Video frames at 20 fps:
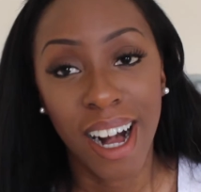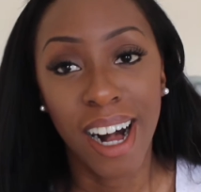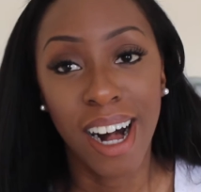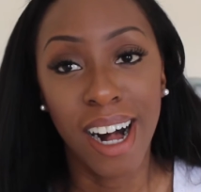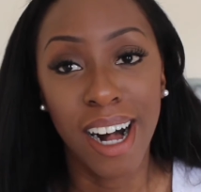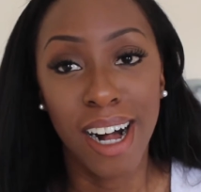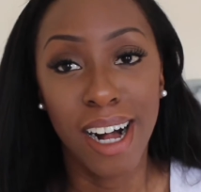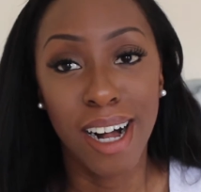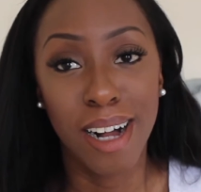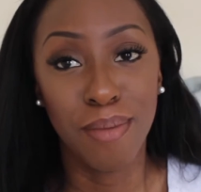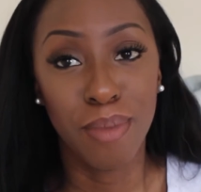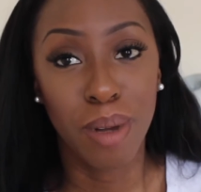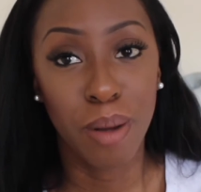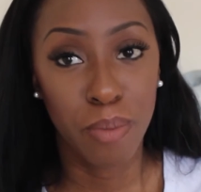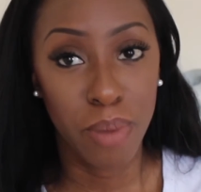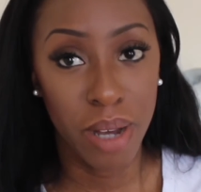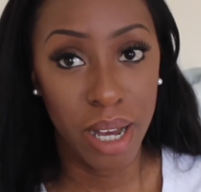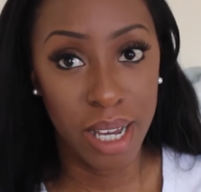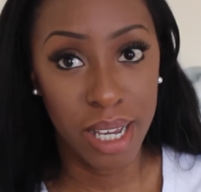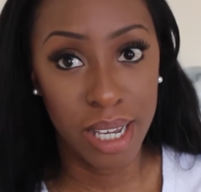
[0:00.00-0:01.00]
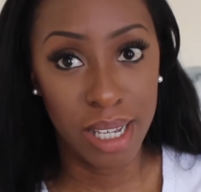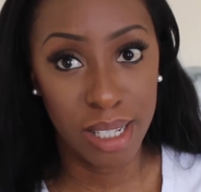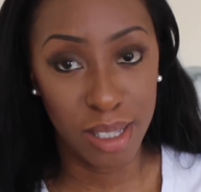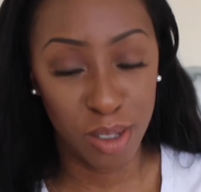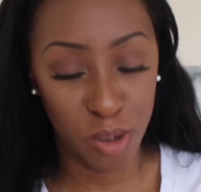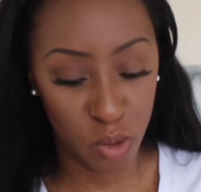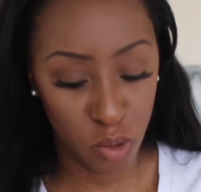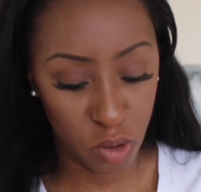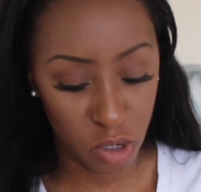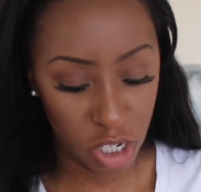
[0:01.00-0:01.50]
But it's
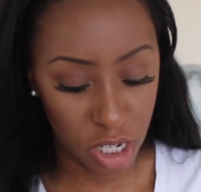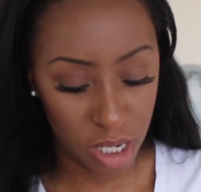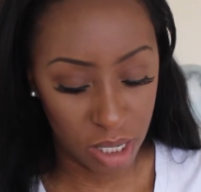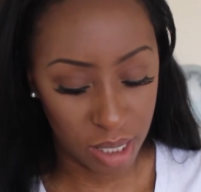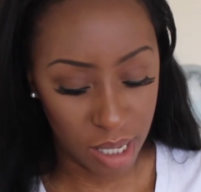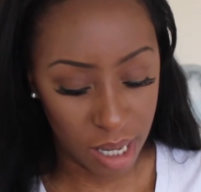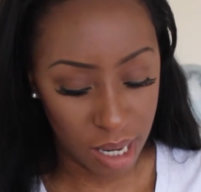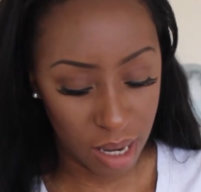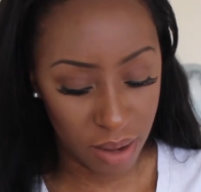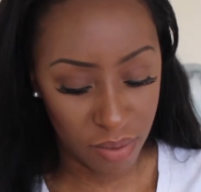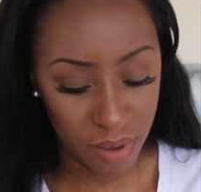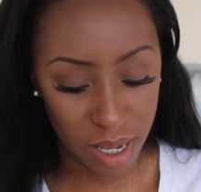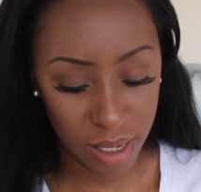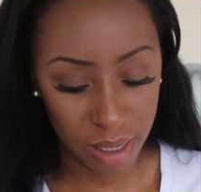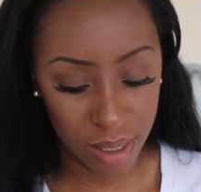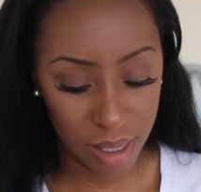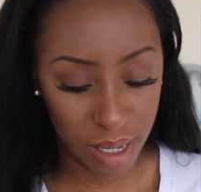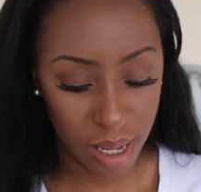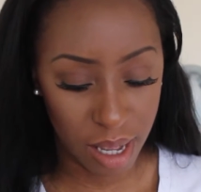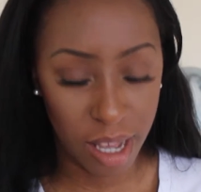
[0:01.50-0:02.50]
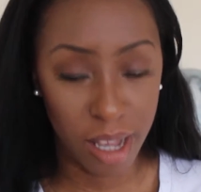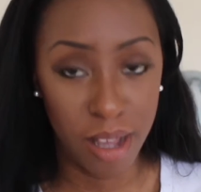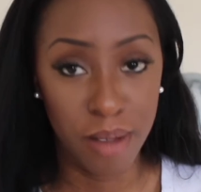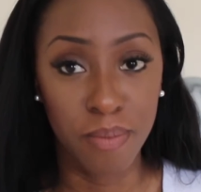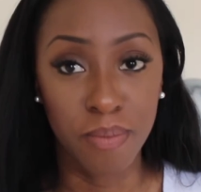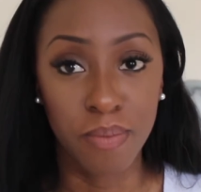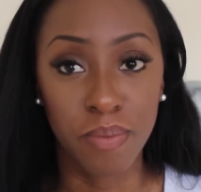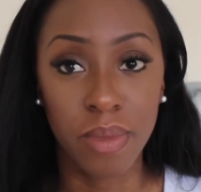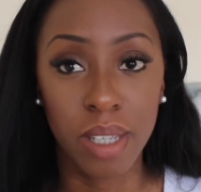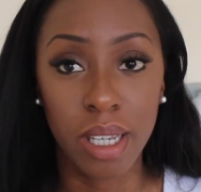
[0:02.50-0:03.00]
gorgeous. I love it.
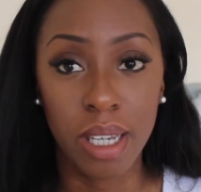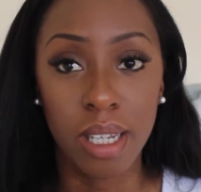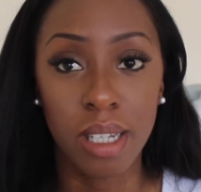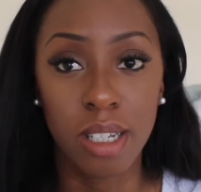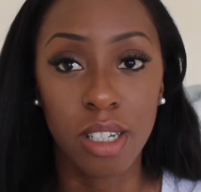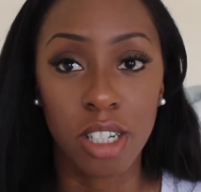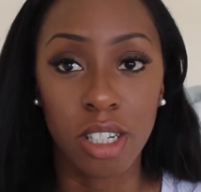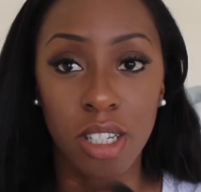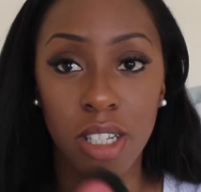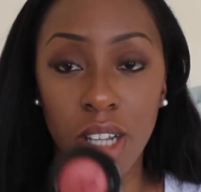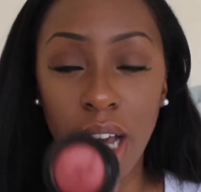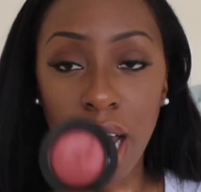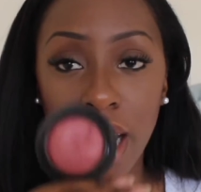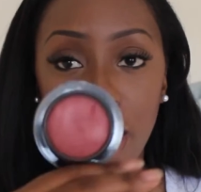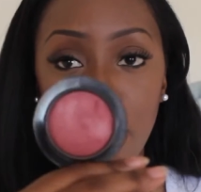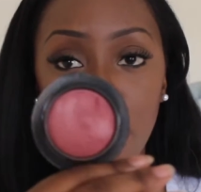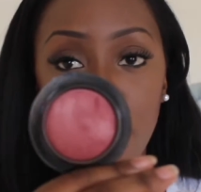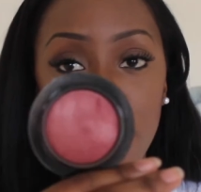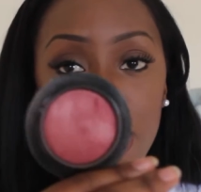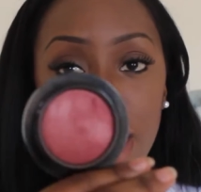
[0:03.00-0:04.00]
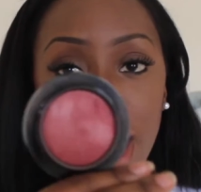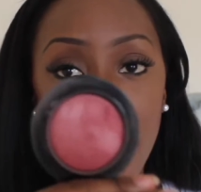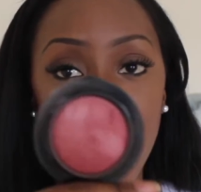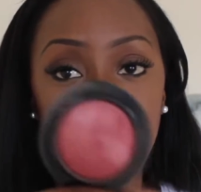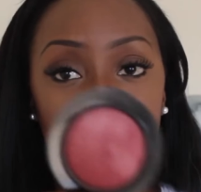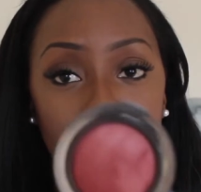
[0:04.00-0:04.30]
It just kind of looks like